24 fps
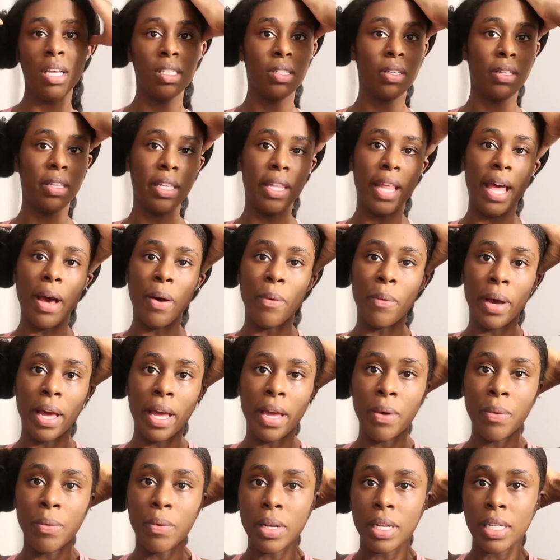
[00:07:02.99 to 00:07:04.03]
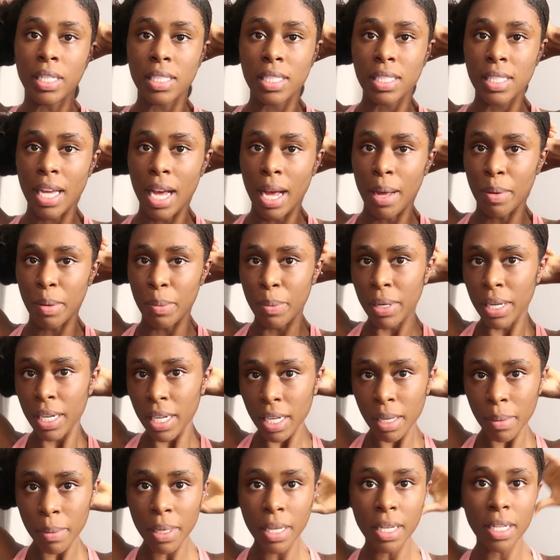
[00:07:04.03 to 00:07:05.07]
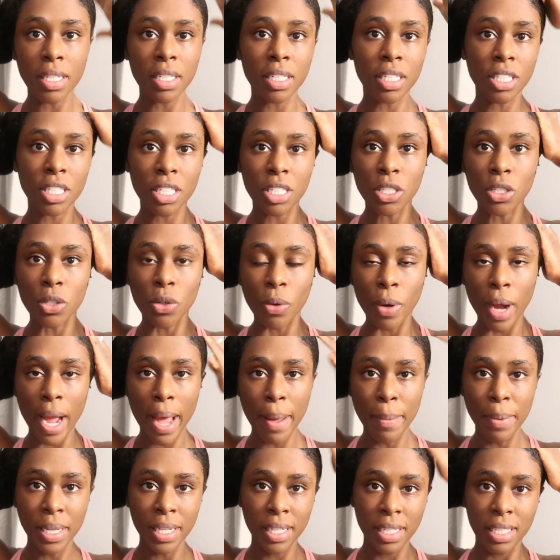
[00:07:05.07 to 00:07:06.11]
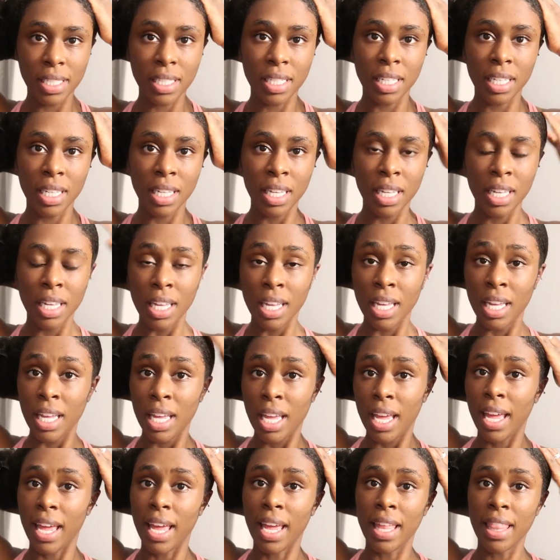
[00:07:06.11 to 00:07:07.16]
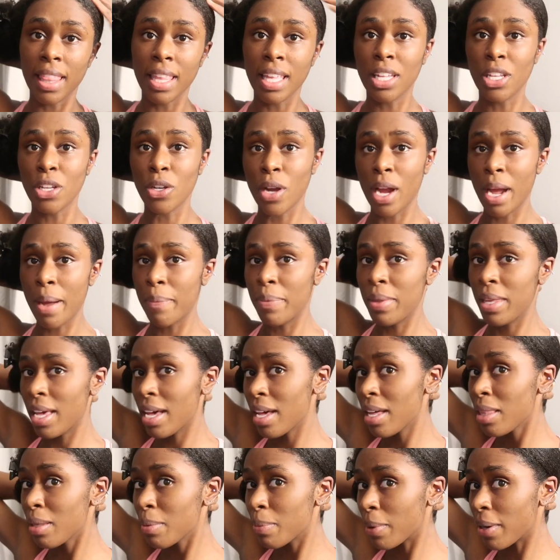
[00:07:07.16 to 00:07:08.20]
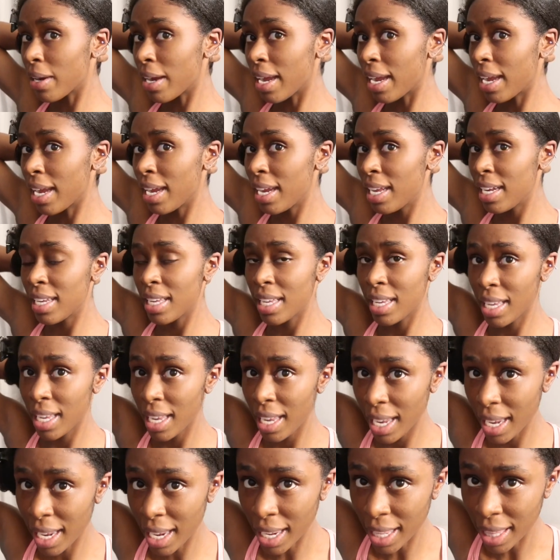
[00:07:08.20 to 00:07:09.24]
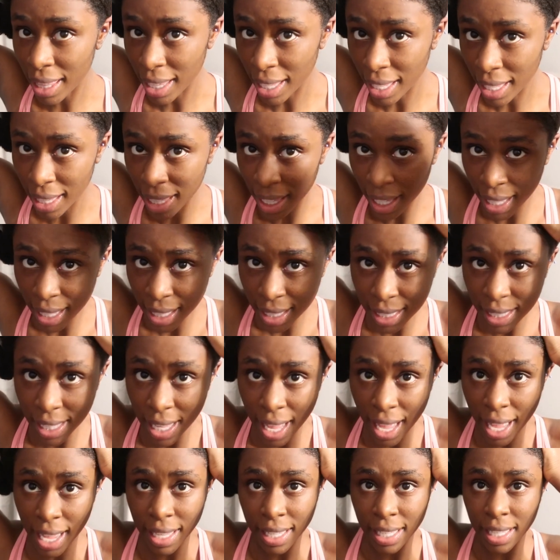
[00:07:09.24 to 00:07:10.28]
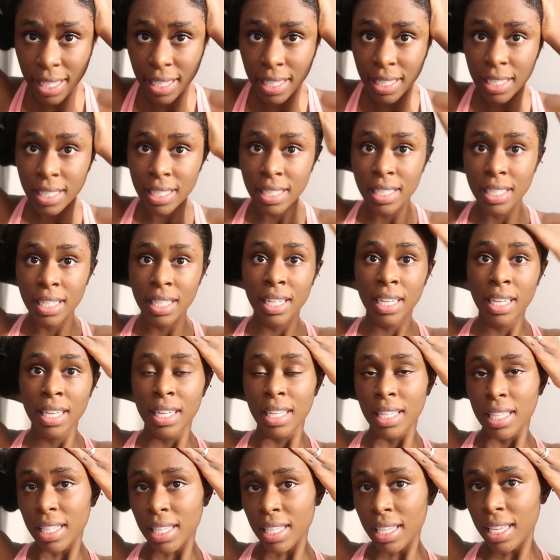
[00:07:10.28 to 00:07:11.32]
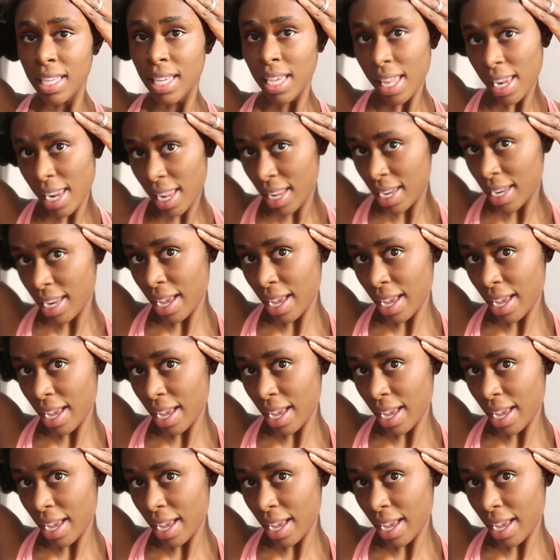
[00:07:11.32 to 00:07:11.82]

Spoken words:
So then that way, when it's time to put it in a bun, you just grab it, and then you grab the other braid, and then that's how you get it.